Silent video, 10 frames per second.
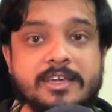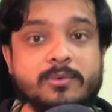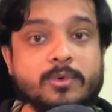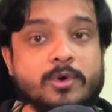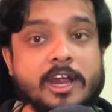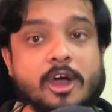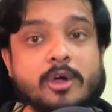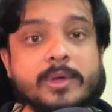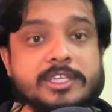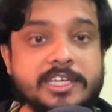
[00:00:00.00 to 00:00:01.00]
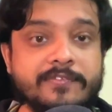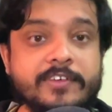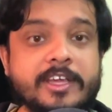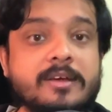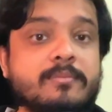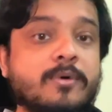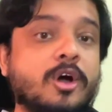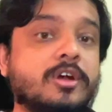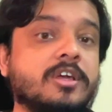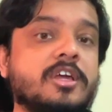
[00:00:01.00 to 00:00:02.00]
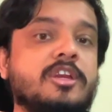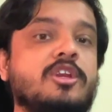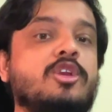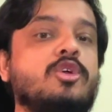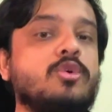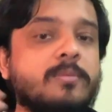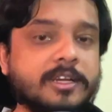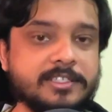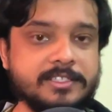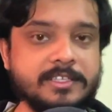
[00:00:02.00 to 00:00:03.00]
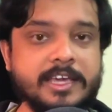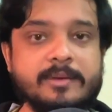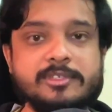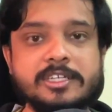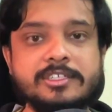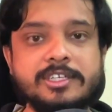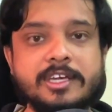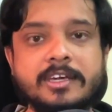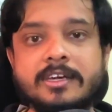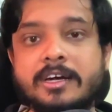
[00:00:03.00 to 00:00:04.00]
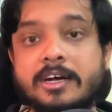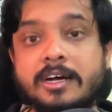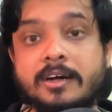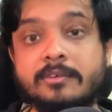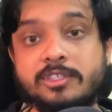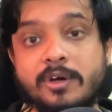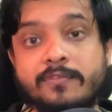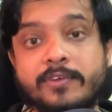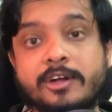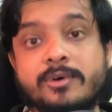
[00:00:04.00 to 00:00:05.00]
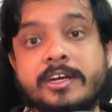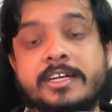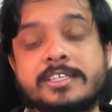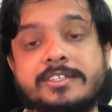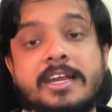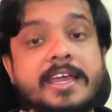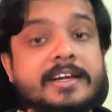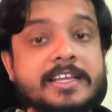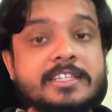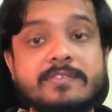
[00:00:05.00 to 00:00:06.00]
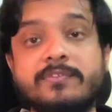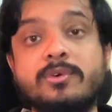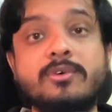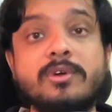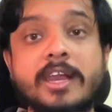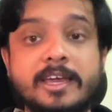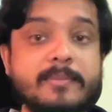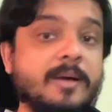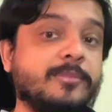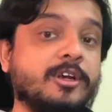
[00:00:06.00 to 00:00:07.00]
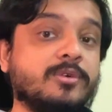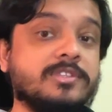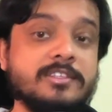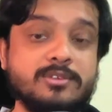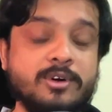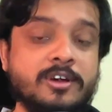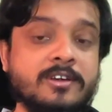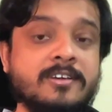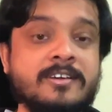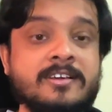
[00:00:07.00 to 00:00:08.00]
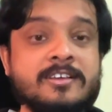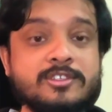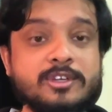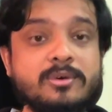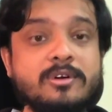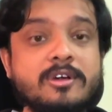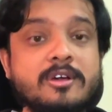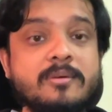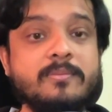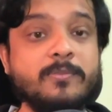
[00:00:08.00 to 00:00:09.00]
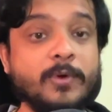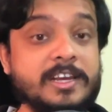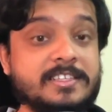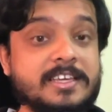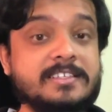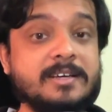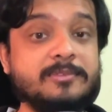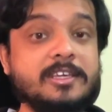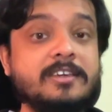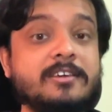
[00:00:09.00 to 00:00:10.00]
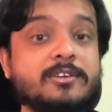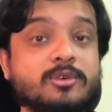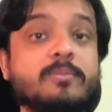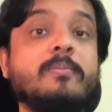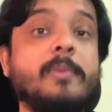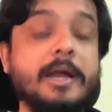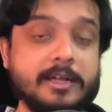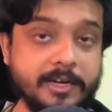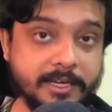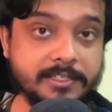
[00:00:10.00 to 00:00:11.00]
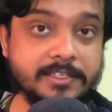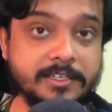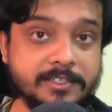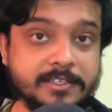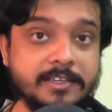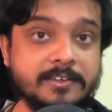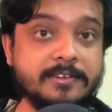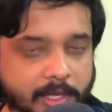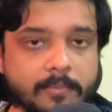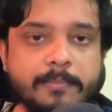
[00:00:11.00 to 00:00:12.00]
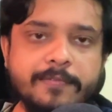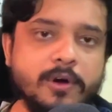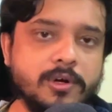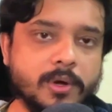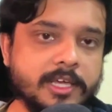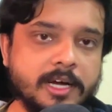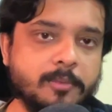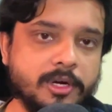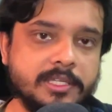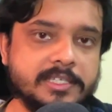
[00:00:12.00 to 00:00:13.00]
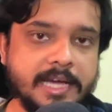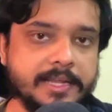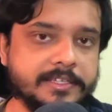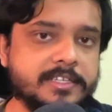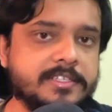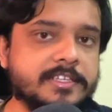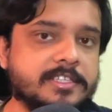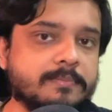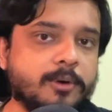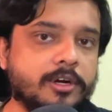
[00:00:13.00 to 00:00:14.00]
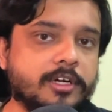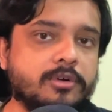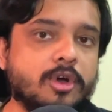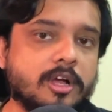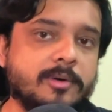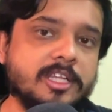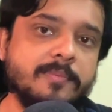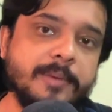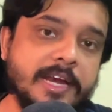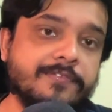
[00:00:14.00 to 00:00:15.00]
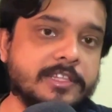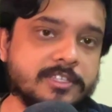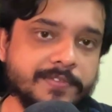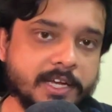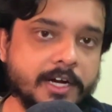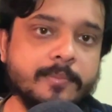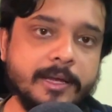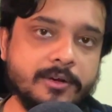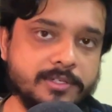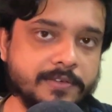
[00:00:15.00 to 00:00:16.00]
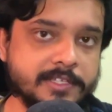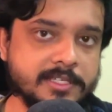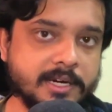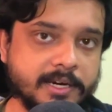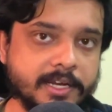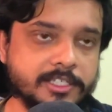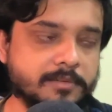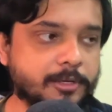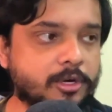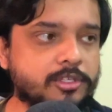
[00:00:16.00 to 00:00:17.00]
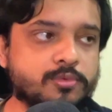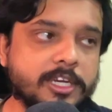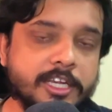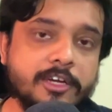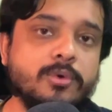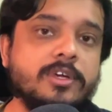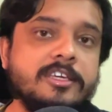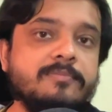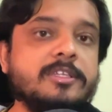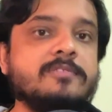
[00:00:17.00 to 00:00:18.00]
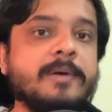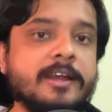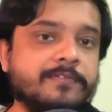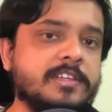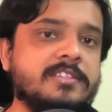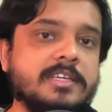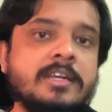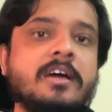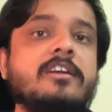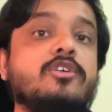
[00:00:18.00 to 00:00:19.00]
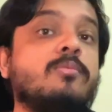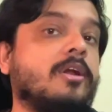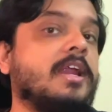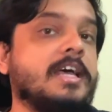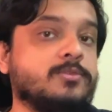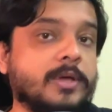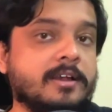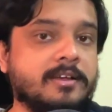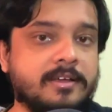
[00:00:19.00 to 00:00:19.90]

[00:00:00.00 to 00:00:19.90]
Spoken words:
who, along with Jeff Dean, brought numerous game-changing software to our industry like TensorFlow, like MapReduce, and so on. So when he says something, you better take it seriously. Before talking about the challenges, it's important to talk about the benefits of the current microservices architecture, because we need to keep these benefits in our new model as well.